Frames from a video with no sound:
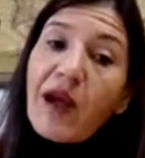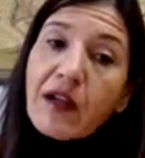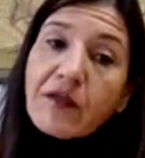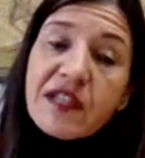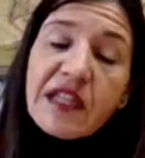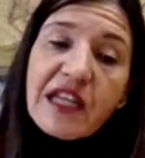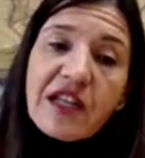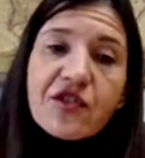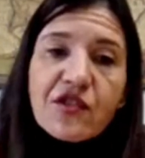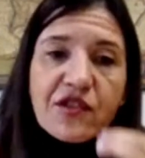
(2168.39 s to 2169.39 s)
One of
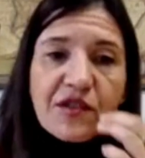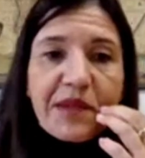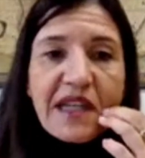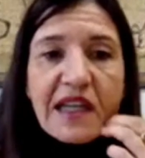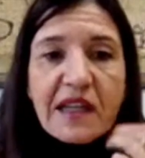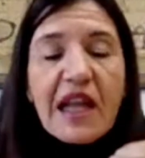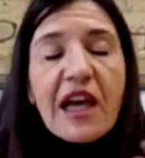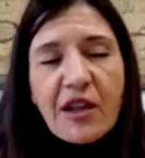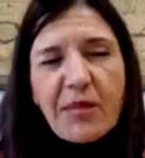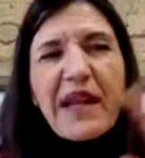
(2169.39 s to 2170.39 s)
the issues
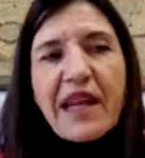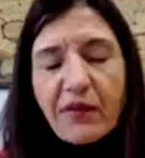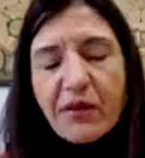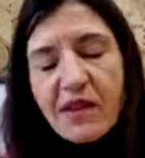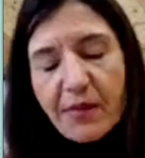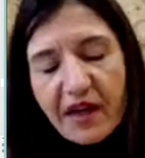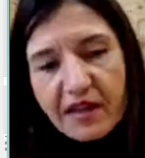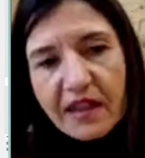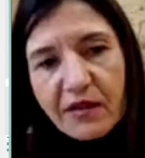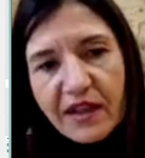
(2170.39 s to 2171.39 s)
being the play was
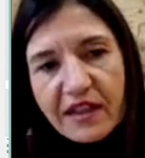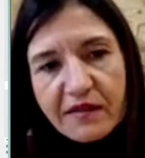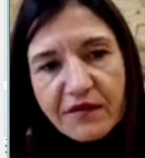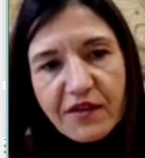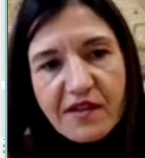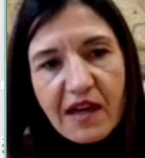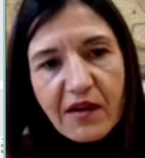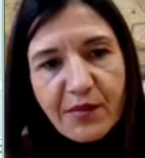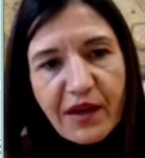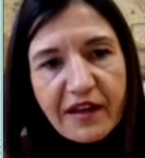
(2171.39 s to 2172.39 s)
apparently written for
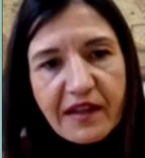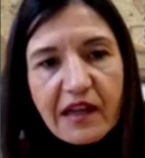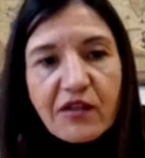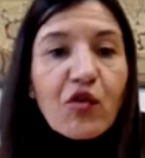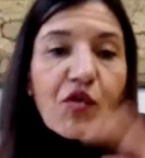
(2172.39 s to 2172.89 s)
Sarah Bernhardt,